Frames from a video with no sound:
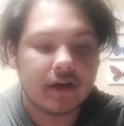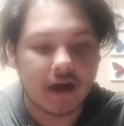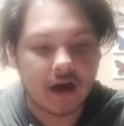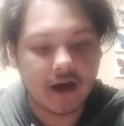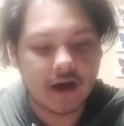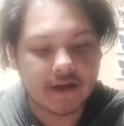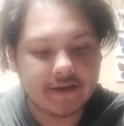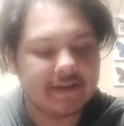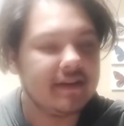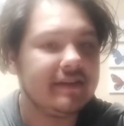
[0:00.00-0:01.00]
uh,
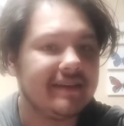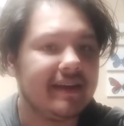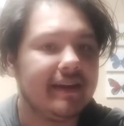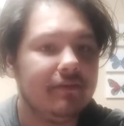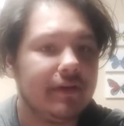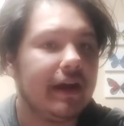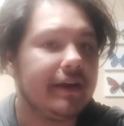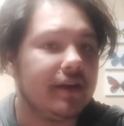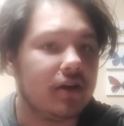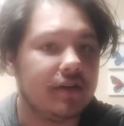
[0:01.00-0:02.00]
he at least said he went out
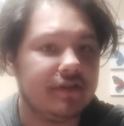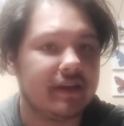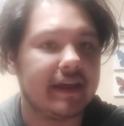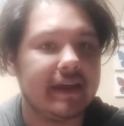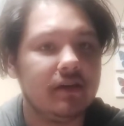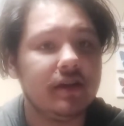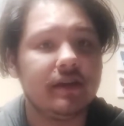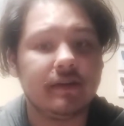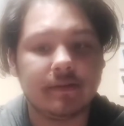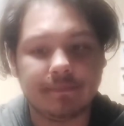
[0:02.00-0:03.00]
here and said like
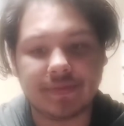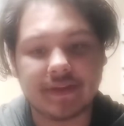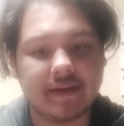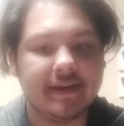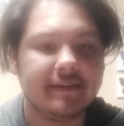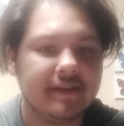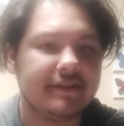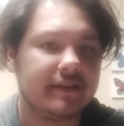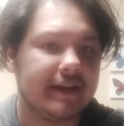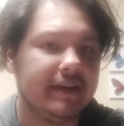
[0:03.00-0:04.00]
he, he at least
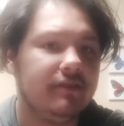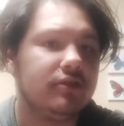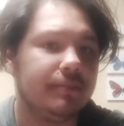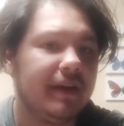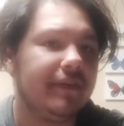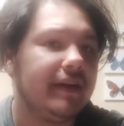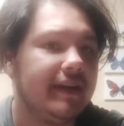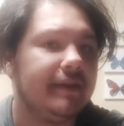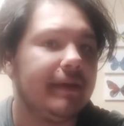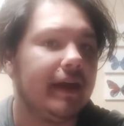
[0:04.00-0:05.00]
said like he was a big fan of
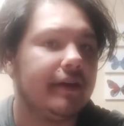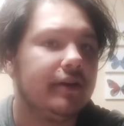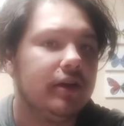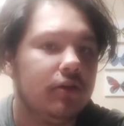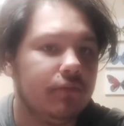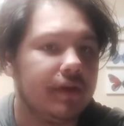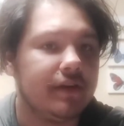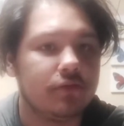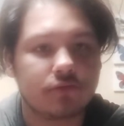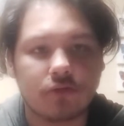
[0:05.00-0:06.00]
He-Man when
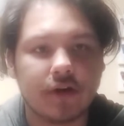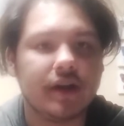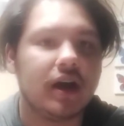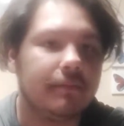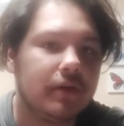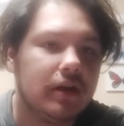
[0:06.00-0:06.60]
he was growing up.